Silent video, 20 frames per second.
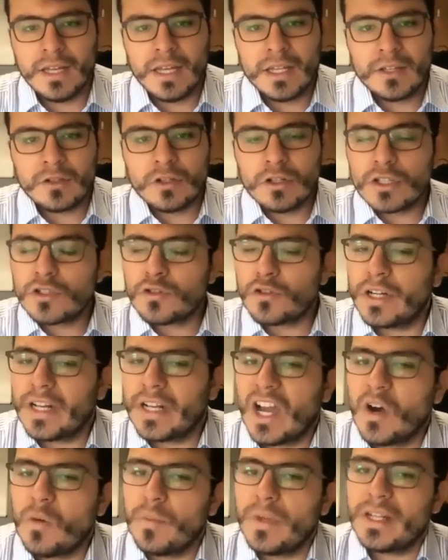To illustrate
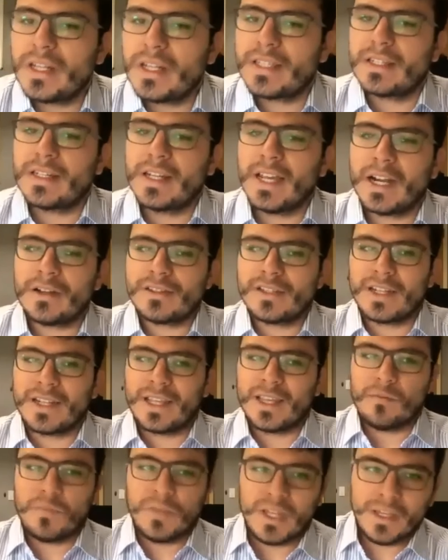how many scenarios there
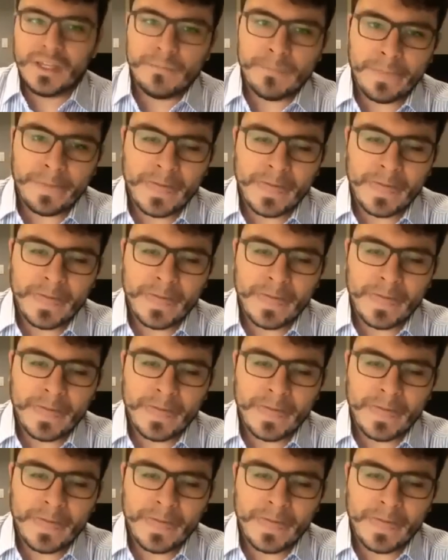can be,